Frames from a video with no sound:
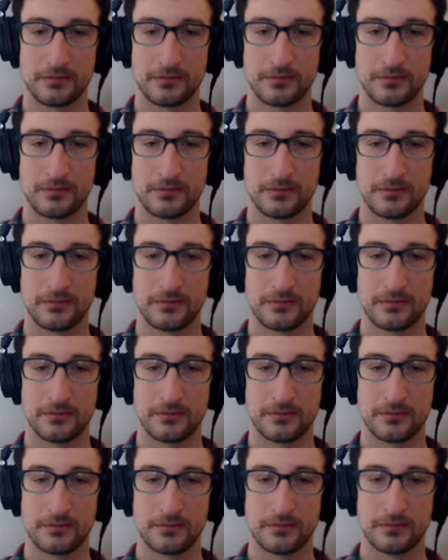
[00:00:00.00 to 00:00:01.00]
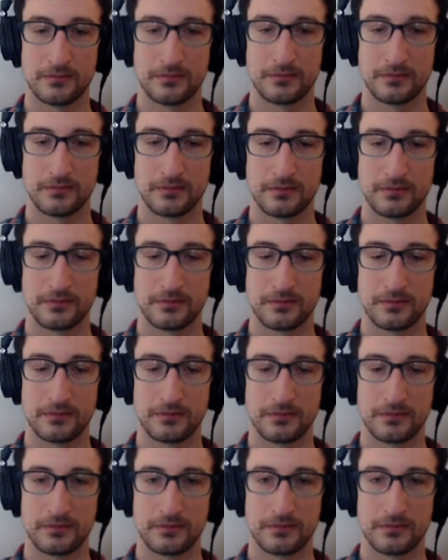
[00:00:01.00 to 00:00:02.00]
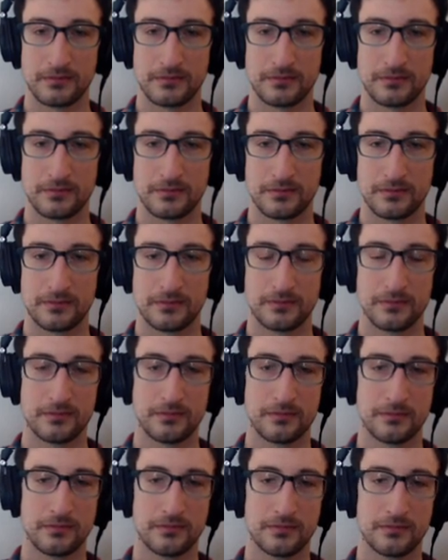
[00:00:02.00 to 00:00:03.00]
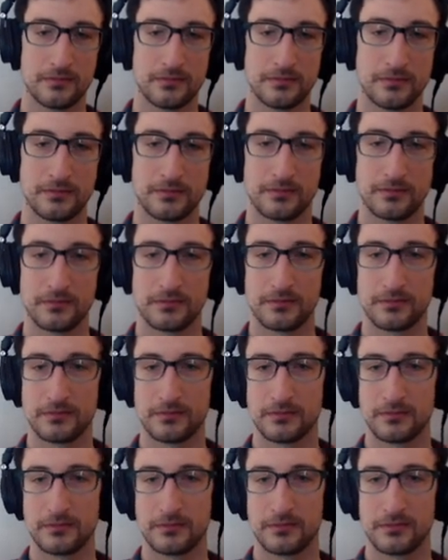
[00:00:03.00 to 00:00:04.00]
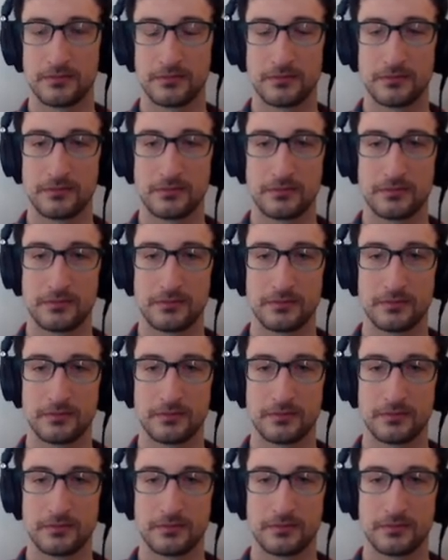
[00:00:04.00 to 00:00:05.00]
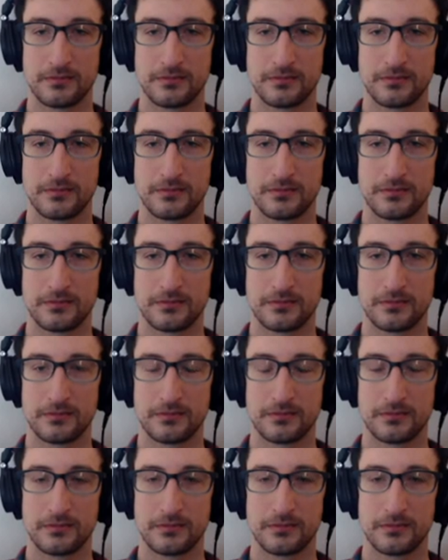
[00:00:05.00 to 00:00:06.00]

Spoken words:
(silent)